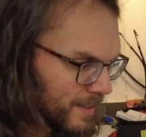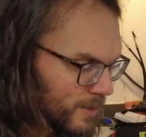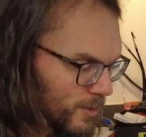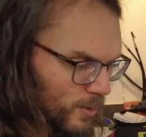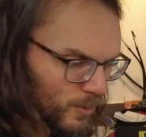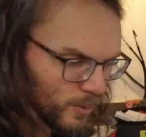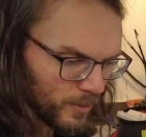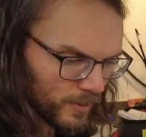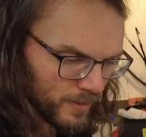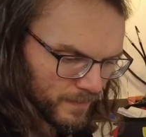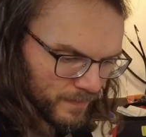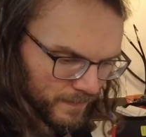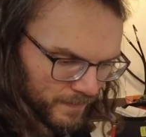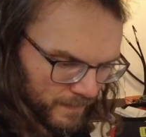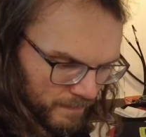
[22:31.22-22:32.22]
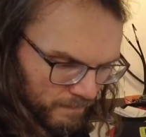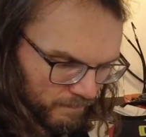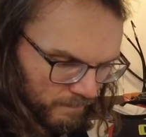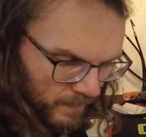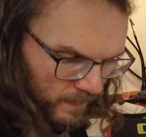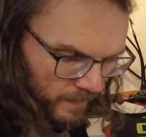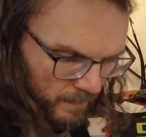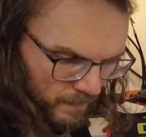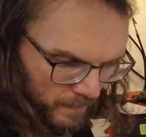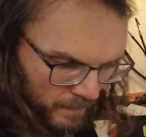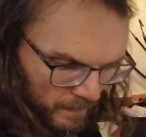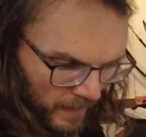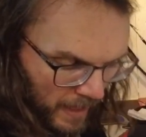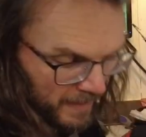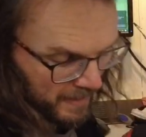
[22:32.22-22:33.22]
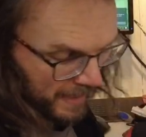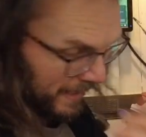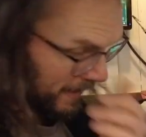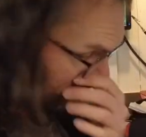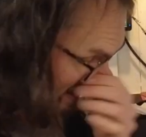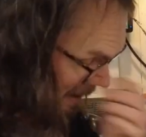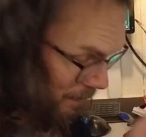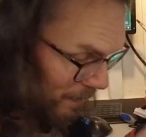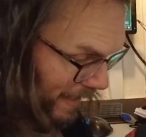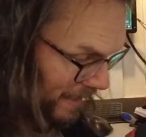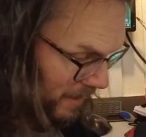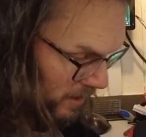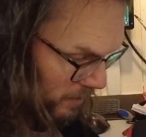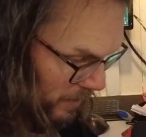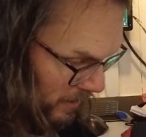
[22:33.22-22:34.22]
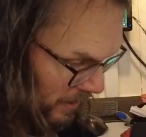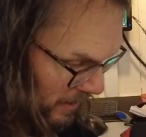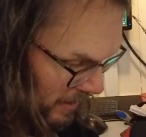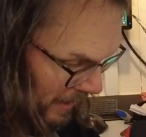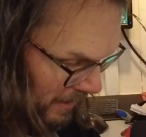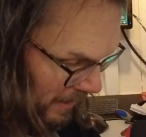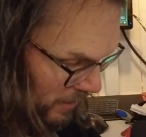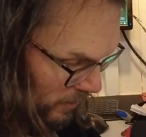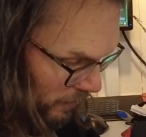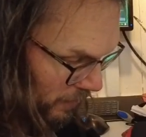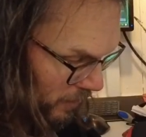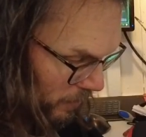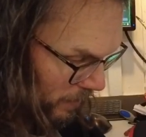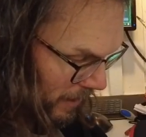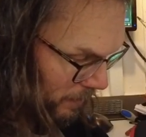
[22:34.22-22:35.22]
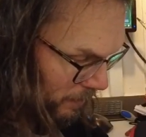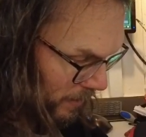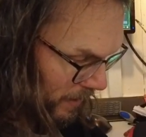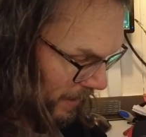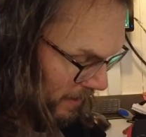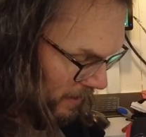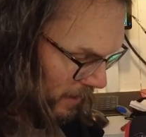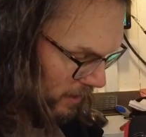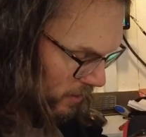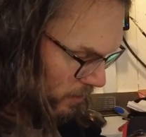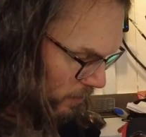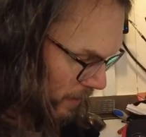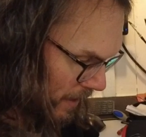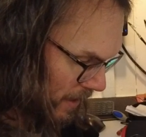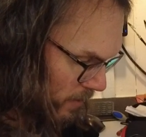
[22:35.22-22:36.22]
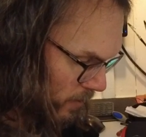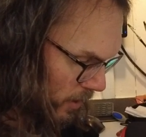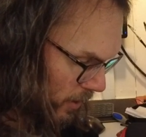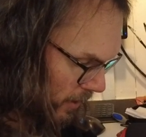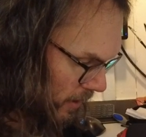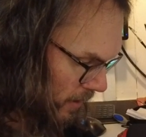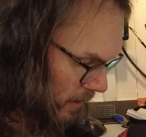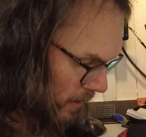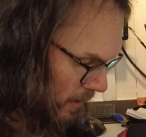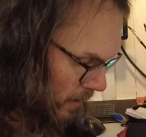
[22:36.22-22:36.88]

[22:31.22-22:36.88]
Cool. And it blinks because it says there's no film in it, but it does completely work.